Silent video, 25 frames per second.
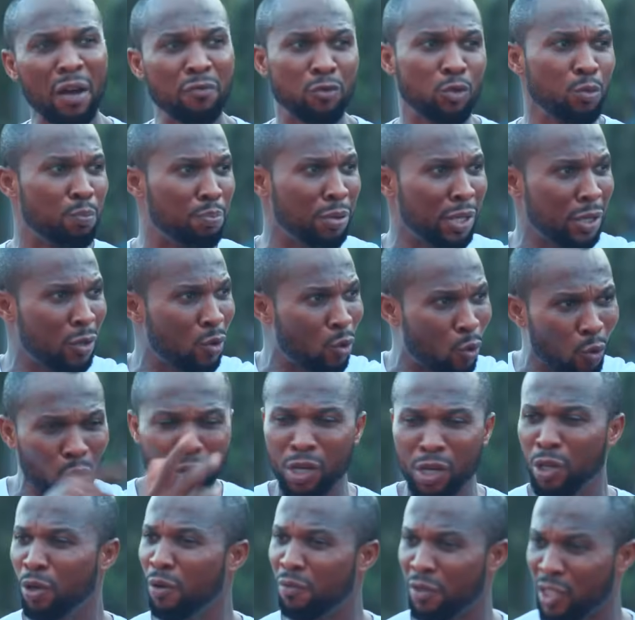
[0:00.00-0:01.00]
have to be
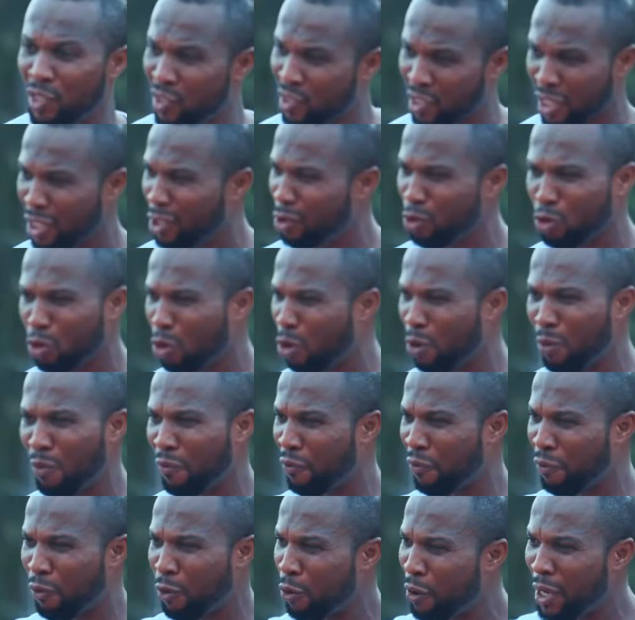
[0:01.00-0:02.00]
queen of this
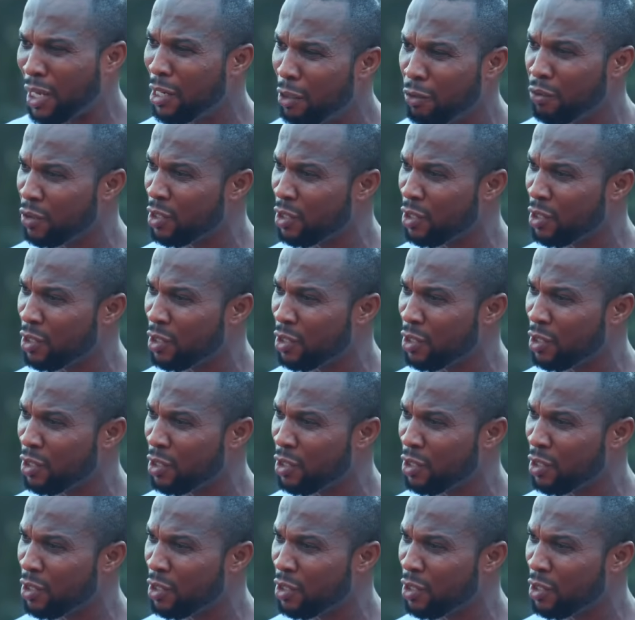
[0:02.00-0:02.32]
kingdom for any